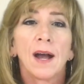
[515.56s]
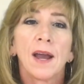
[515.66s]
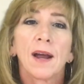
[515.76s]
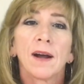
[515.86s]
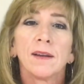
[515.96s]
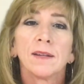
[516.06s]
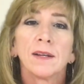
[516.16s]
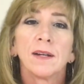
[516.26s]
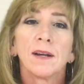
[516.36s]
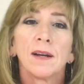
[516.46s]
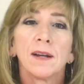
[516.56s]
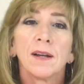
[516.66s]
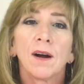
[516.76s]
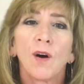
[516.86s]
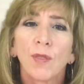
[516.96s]
And
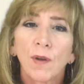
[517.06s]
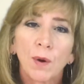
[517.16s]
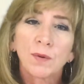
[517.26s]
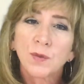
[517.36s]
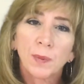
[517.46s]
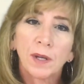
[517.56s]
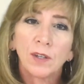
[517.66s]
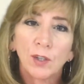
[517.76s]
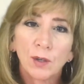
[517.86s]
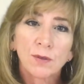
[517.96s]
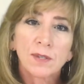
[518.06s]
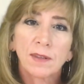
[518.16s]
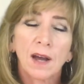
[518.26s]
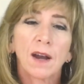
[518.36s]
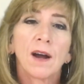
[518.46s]
although it's being used in
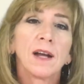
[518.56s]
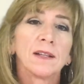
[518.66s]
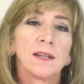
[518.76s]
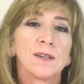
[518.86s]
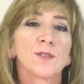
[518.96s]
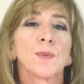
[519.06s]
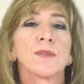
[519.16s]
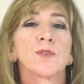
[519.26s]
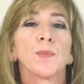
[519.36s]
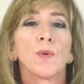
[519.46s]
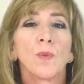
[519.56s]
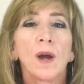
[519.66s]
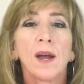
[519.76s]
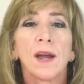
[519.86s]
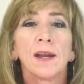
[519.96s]
that highly indispensable
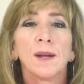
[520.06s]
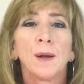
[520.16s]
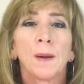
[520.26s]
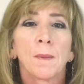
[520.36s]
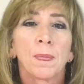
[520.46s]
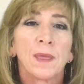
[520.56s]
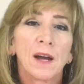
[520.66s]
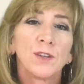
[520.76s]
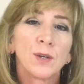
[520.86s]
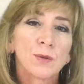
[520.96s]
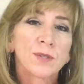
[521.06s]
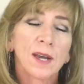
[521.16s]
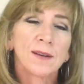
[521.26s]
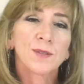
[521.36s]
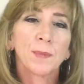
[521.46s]
way, that use
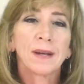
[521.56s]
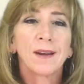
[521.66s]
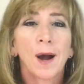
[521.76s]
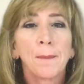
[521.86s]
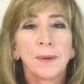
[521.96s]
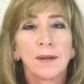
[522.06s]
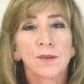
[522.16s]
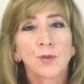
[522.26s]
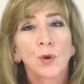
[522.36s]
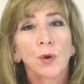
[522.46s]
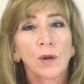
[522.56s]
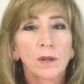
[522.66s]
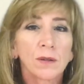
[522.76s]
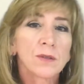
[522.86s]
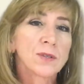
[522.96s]
case may not be as
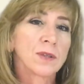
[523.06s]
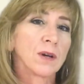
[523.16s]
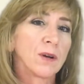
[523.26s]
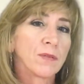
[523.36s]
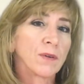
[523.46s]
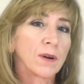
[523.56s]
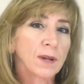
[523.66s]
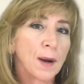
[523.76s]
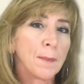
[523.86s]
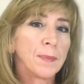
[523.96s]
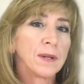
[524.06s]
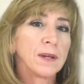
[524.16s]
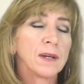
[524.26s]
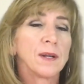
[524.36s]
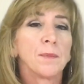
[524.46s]
critical to the overall
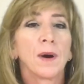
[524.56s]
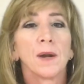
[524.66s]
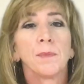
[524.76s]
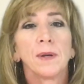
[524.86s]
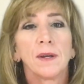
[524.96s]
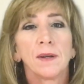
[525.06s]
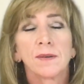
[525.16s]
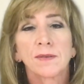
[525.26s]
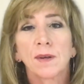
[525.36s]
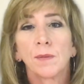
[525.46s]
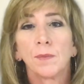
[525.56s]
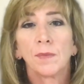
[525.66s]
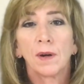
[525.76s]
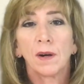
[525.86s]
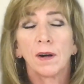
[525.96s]
company, and it might be
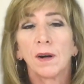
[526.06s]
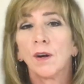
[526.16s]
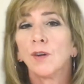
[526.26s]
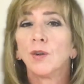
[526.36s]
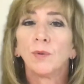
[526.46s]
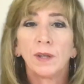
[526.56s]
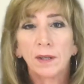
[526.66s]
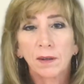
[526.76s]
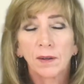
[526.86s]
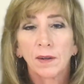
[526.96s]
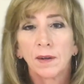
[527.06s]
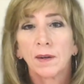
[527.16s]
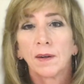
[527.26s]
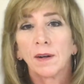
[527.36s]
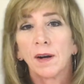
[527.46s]
a unique
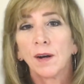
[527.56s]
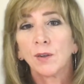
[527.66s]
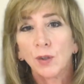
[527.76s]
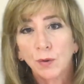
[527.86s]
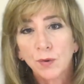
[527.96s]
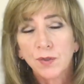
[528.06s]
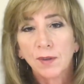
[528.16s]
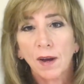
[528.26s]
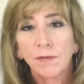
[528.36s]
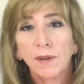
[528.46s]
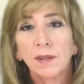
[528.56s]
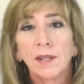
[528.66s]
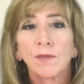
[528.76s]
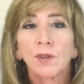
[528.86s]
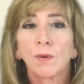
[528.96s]
use of it,
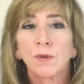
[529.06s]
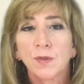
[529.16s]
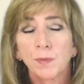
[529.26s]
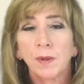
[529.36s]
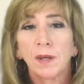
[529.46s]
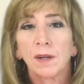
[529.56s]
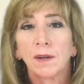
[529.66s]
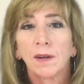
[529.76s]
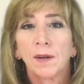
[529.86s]
even though it's being